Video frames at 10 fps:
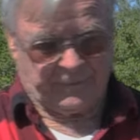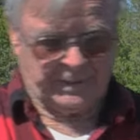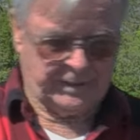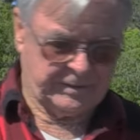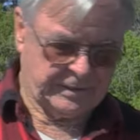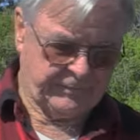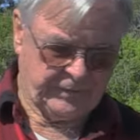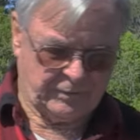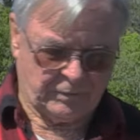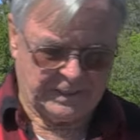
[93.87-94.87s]
And he said if
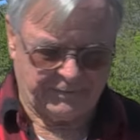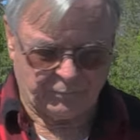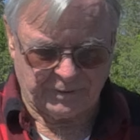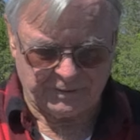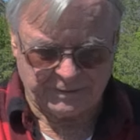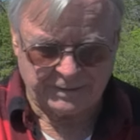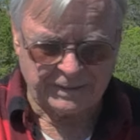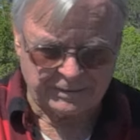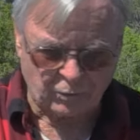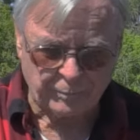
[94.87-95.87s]
you don't have one,
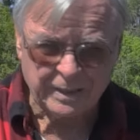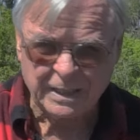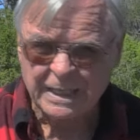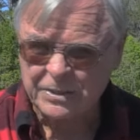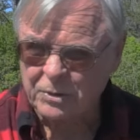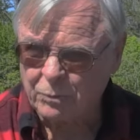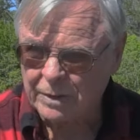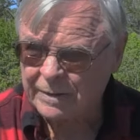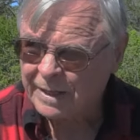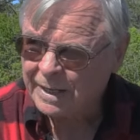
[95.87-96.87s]
he told me to get you
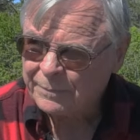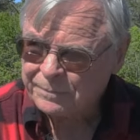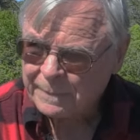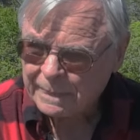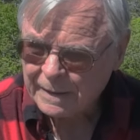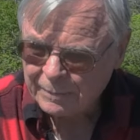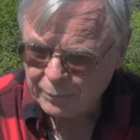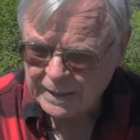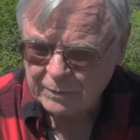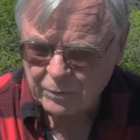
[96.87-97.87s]
one and
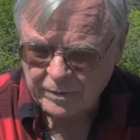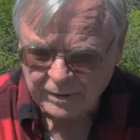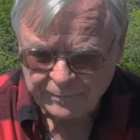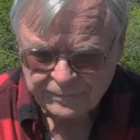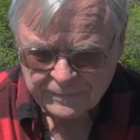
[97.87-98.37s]
bring it with you.